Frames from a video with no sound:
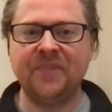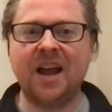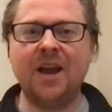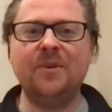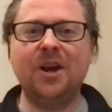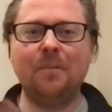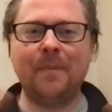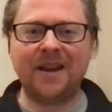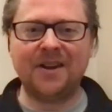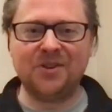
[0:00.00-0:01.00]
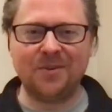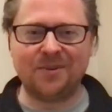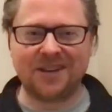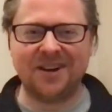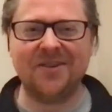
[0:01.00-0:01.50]
I would help manage it
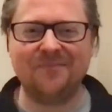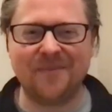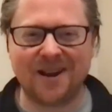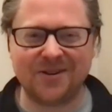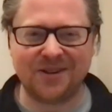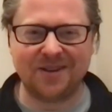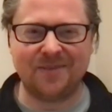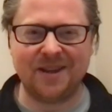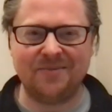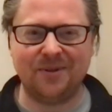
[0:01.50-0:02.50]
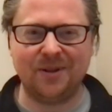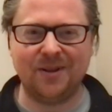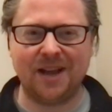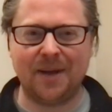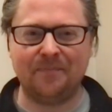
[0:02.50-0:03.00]
because I love managing people.
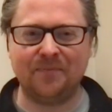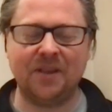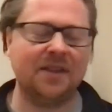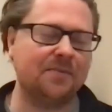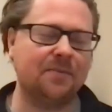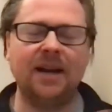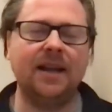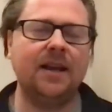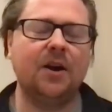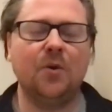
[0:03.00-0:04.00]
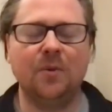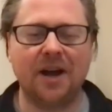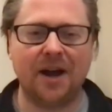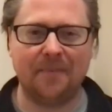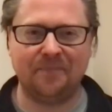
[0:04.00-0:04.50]
Um, yeah, that's my Leo
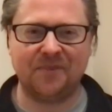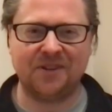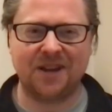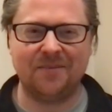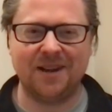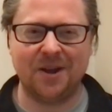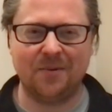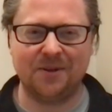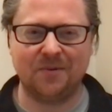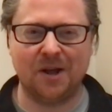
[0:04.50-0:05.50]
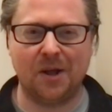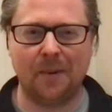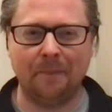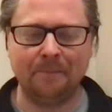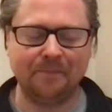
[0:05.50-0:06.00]
because um, I'm Leo as well.